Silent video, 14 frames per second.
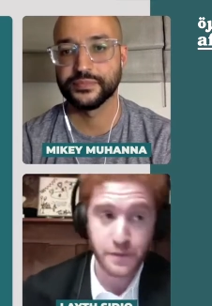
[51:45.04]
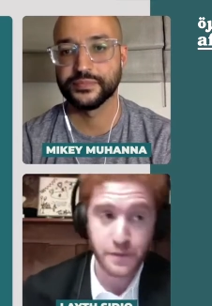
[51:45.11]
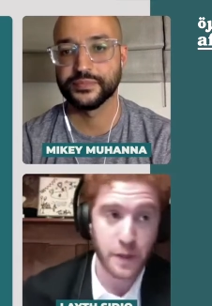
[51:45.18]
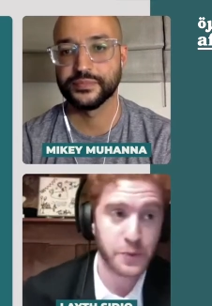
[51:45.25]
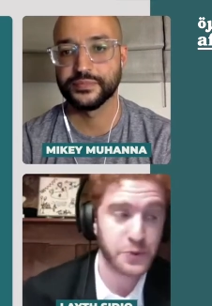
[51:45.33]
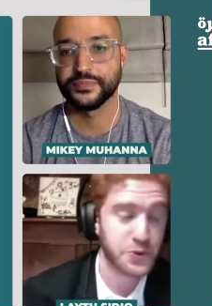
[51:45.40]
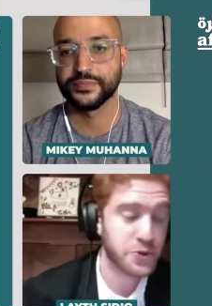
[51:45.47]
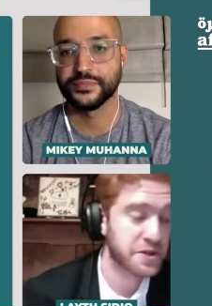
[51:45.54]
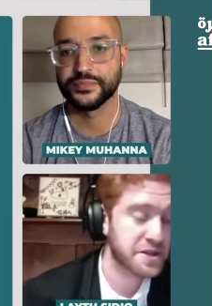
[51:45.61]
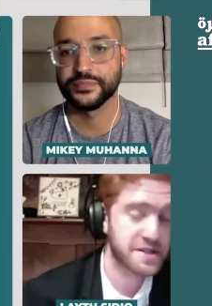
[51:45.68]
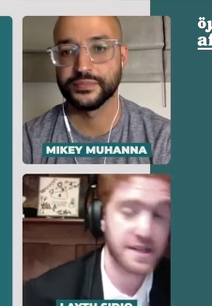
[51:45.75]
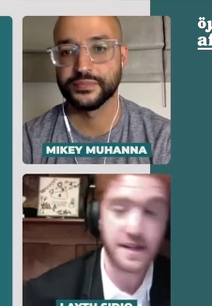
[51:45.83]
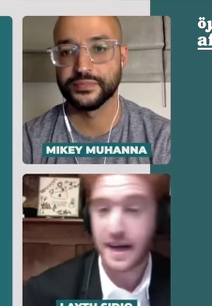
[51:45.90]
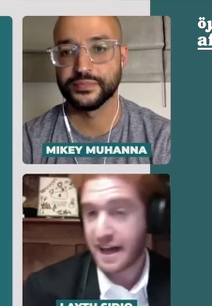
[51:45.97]
Speaker 1: opportunities
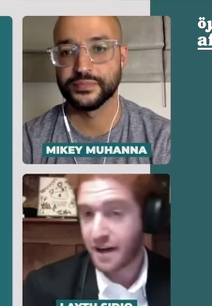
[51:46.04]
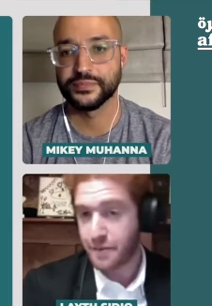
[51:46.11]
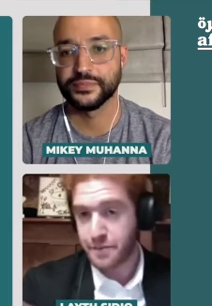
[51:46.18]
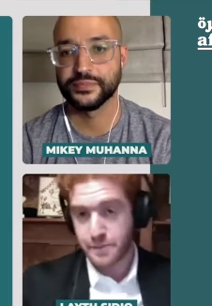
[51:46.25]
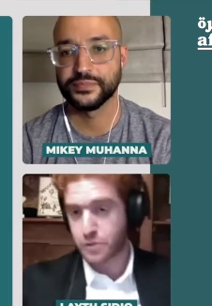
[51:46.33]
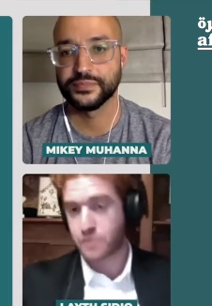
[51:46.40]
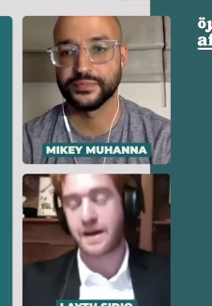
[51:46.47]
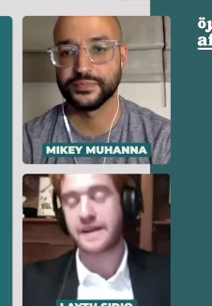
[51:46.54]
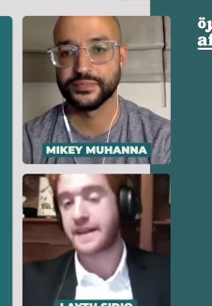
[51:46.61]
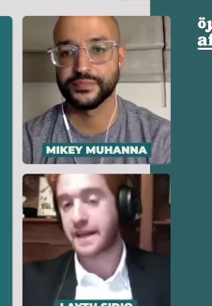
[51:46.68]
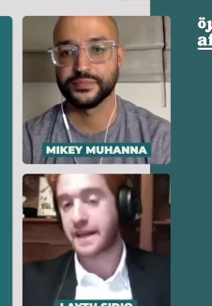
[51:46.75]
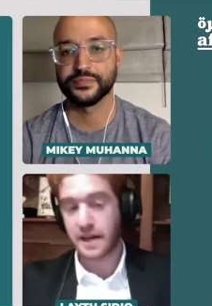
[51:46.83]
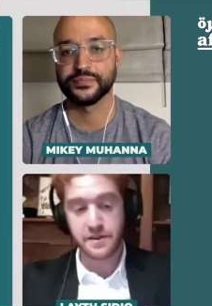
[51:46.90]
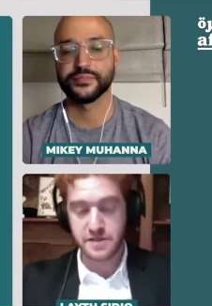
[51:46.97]
that I have been providing and
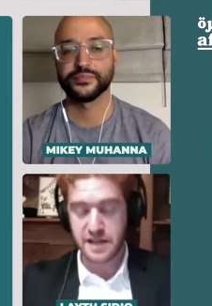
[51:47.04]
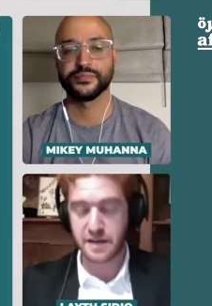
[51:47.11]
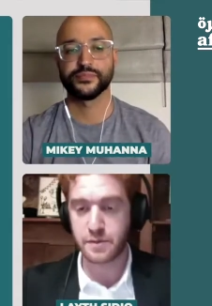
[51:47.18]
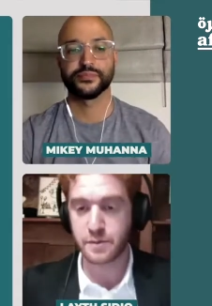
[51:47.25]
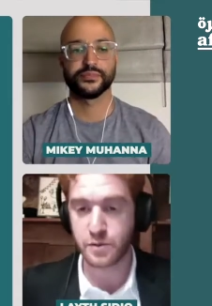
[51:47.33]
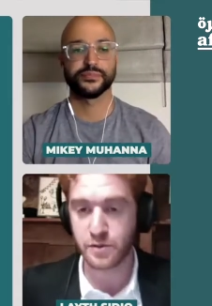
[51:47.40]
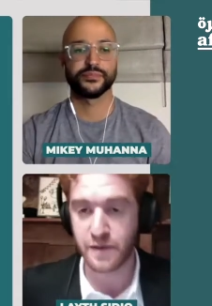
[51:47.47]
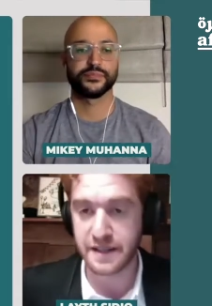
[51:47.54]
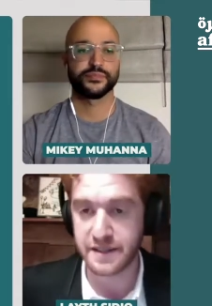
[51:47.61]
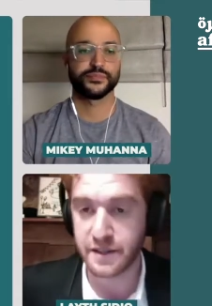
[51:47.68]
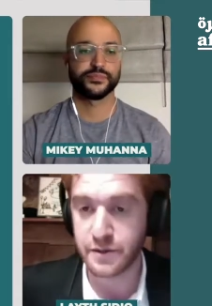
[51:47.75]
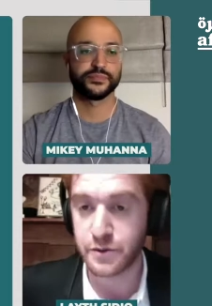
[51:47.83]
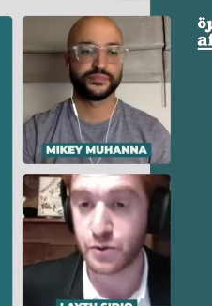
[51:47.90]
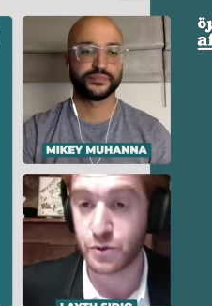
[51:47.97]
others have been providing
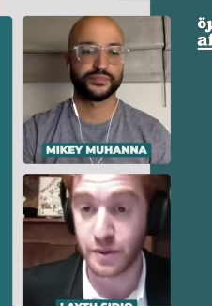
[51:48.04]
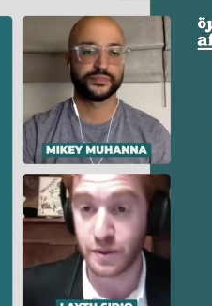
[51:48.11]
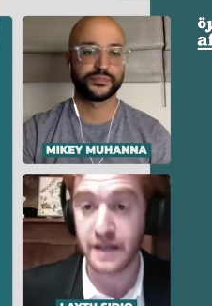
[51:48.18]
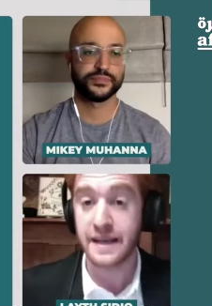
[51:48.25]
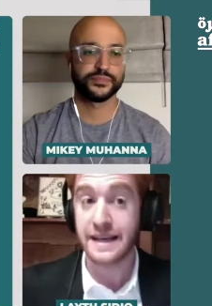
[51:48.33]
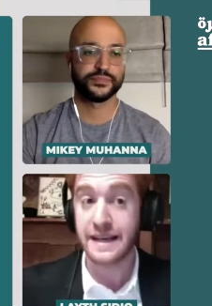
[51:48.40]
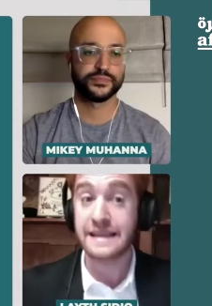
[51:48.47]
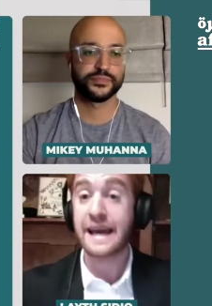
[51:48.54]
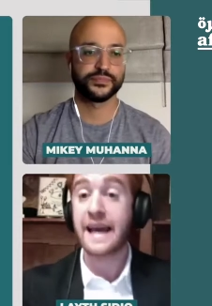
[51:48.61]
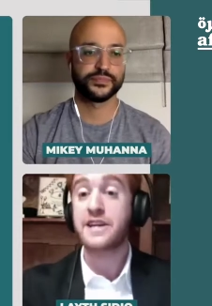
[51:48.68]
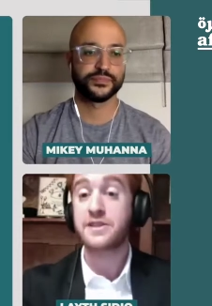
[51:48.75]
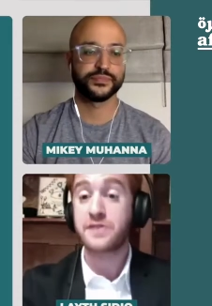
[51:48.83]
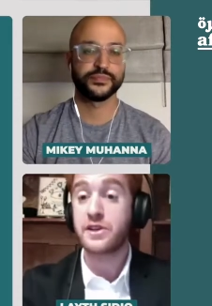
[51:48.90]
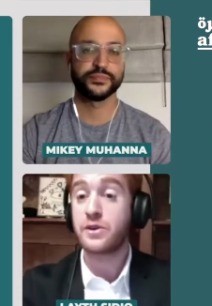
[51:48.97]
to engage
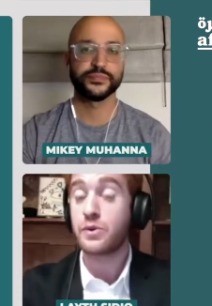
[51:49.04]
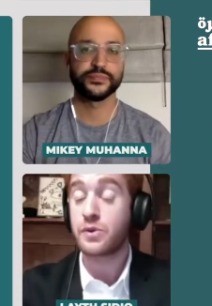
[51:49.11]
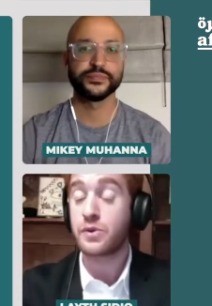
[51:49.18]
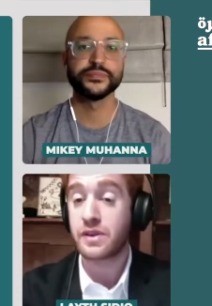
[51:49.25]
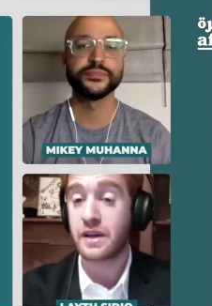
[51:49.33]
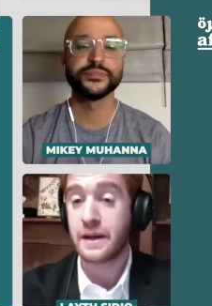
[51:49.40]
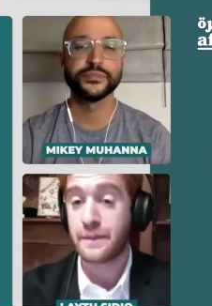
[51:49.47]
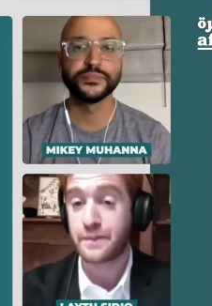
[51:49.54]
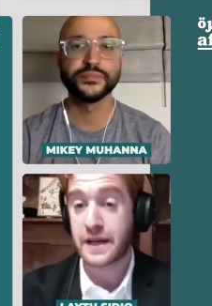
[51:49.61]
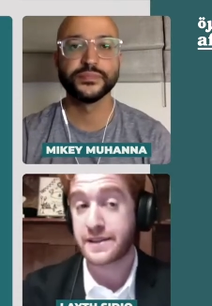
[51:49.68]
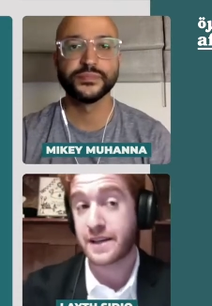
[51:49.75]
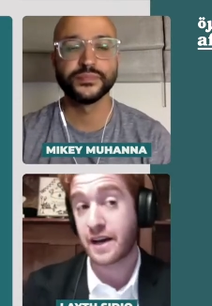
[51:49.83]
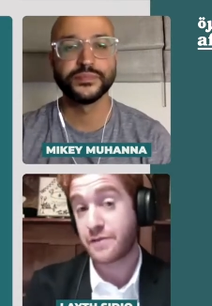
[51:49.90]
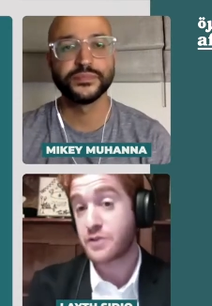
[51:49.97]
the youth and
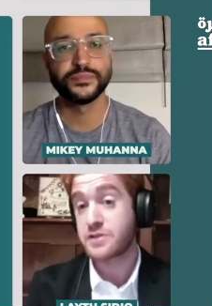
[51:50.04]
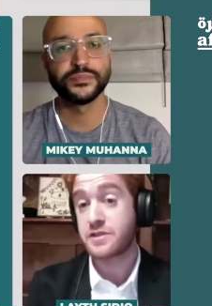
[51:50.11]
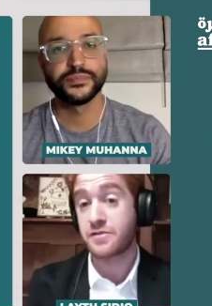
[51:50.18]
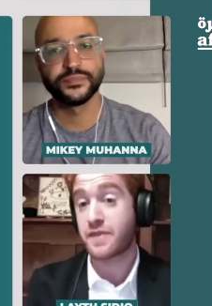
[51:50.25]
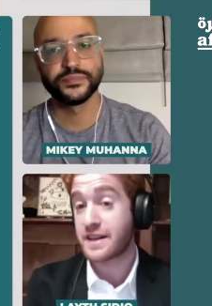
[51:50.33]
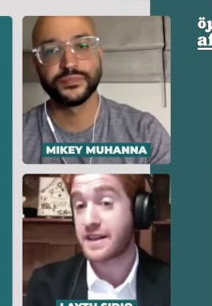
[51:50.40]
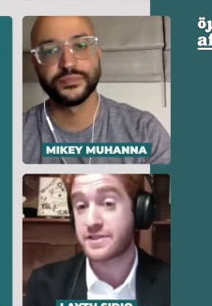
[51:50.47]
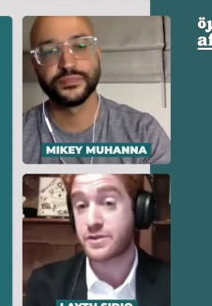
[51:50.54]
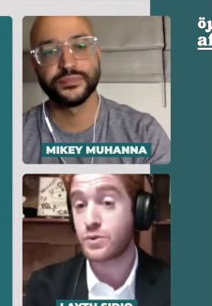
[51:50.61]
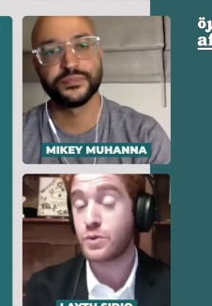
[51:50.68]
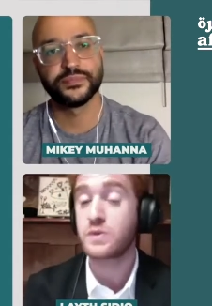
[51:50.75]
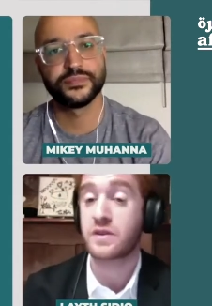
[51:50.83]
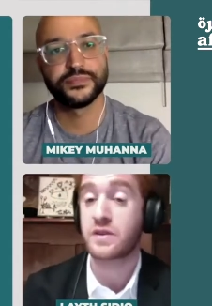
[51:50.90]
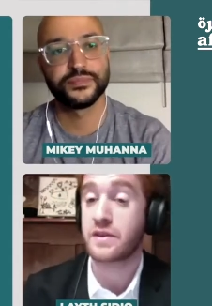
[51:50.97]
diversify
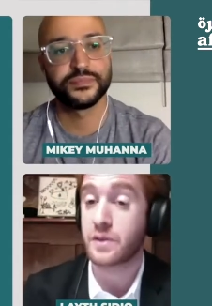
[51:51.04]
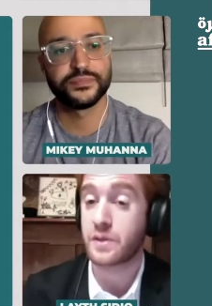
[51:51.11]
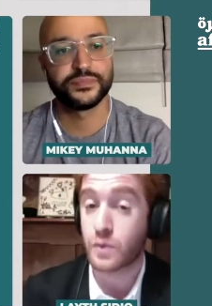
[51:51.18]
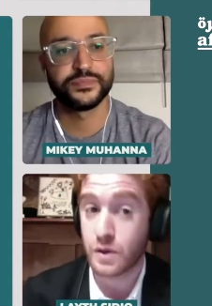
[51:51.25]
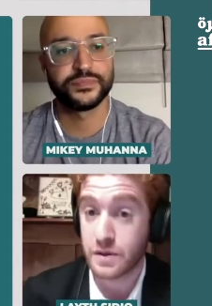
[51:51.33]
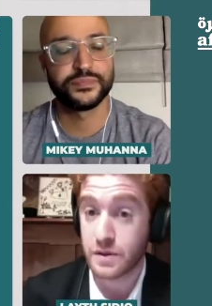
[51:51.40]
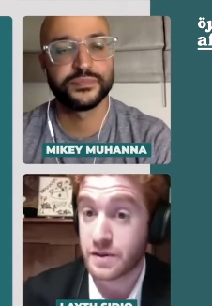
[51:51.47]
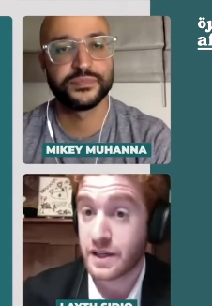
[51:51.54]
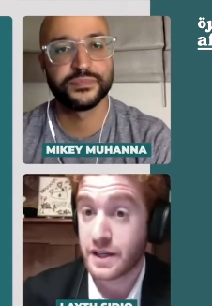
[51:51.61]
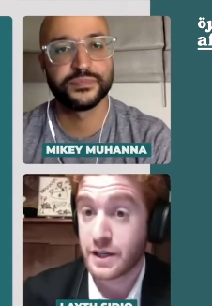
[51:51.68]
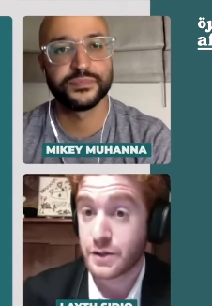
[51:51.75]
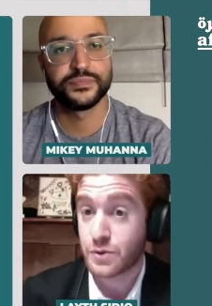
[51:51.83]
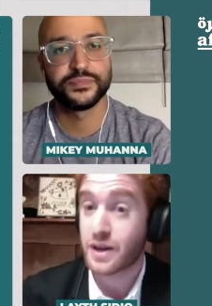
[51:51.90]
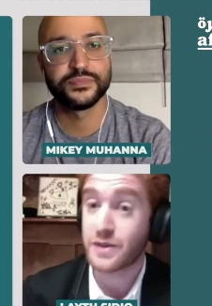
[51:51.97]
schools around the world
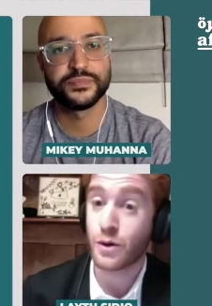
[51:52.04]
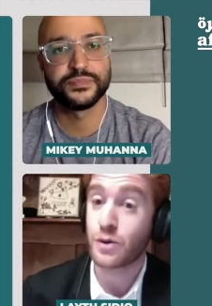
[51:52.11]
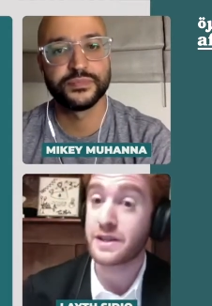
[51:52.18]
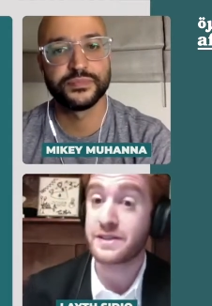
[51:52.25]
to not only